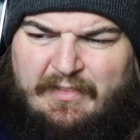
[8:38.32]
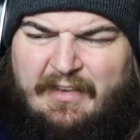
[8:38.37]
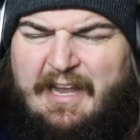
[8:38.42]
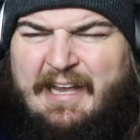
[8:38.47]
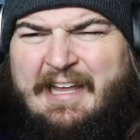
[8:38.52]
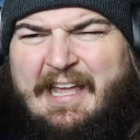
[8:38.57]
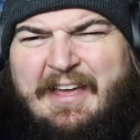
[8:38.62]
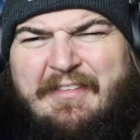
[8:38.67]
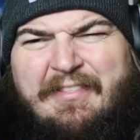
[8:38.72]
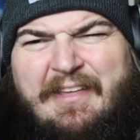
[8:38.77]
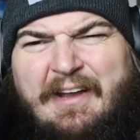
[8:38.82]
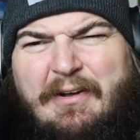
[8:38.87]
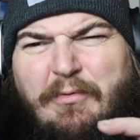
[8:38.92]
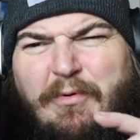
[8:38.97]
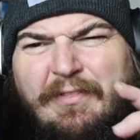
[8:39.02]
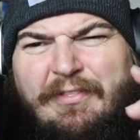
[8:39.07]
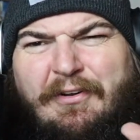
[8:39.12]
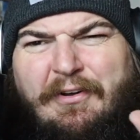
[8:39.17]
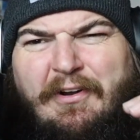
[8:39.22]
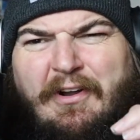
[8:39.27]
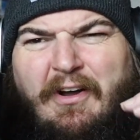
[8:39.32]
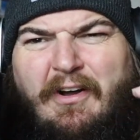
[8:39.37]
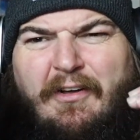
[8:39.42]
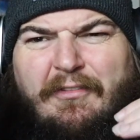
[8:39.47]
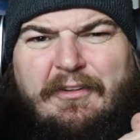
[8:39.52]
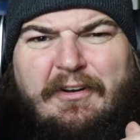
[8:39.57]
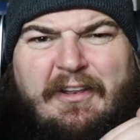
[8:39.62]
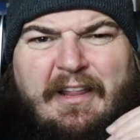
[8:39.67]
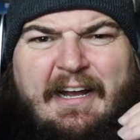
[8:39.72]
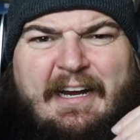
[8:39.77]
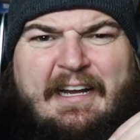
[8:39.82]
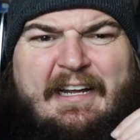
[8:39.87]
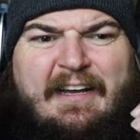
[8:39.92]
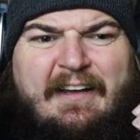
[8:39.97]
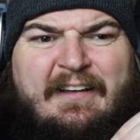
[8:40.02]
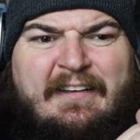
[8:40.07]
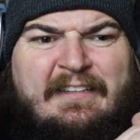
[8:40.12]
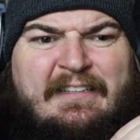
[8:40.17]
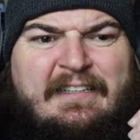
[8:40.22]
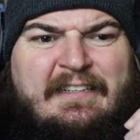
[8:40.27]
I can't think of what they're called.
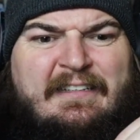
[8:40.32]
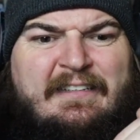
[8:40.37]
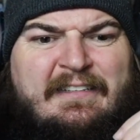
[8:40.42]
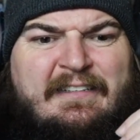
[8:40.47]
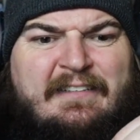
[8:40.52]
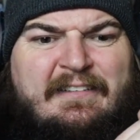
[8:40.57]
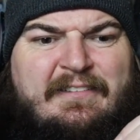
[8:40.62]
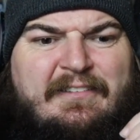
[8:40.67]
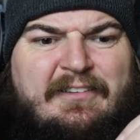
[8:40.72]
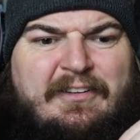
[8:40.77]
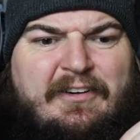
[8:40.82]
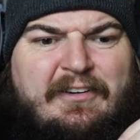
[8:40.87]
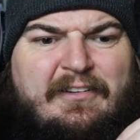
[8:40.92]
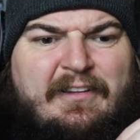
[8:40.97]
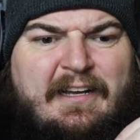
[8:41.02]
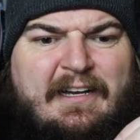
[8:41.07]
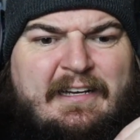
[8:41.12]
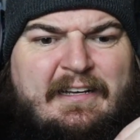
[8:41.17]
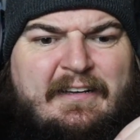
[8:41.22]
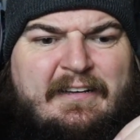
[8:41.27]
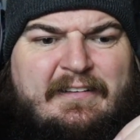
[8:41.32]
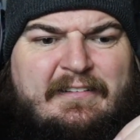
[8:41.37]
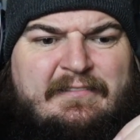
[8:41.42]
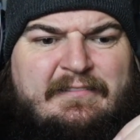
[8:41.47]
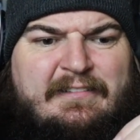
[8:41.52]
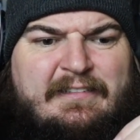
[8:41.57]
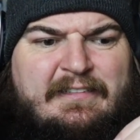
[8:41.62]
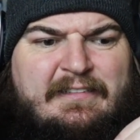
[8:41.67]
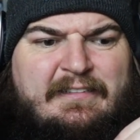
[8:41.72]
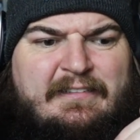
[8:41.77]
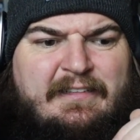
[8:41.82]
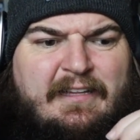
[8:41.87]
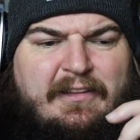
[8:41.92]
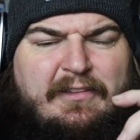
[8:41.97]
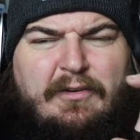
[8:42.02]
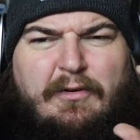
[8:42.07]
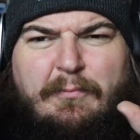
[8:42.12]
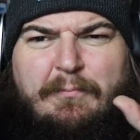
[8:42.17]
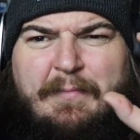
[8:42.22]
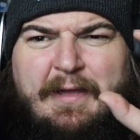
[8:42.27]
They're like a
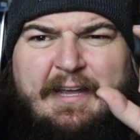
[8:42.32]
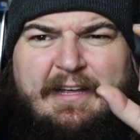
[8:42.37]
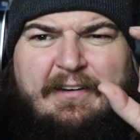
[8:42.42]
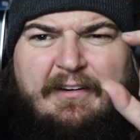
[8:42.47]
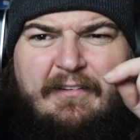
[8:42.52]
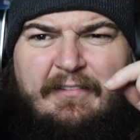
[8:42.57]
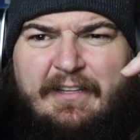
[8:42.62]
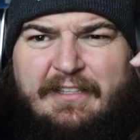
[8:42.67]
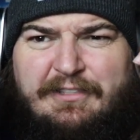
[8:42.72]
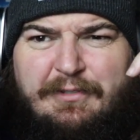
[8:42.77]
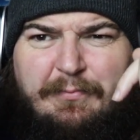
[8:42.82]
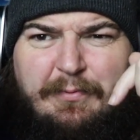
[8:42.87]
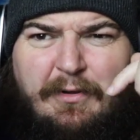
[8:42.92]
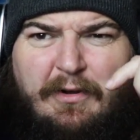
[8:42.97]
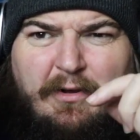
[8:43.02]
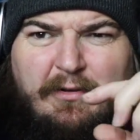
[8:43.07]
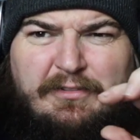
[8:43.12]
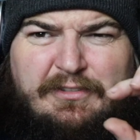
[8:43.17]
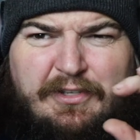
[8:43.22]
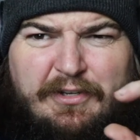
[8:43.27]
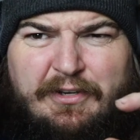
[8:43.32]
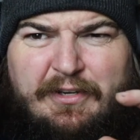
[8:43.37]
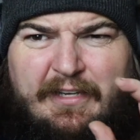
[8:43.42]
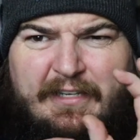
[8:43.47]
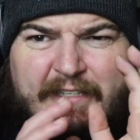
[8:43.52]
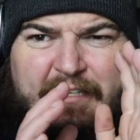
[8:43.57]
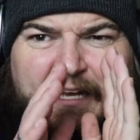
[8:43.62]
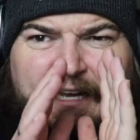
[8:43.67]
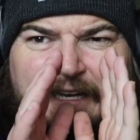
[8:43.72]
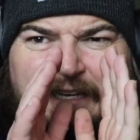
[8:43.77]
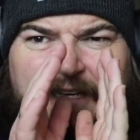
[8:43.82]
little meter that you put on so you can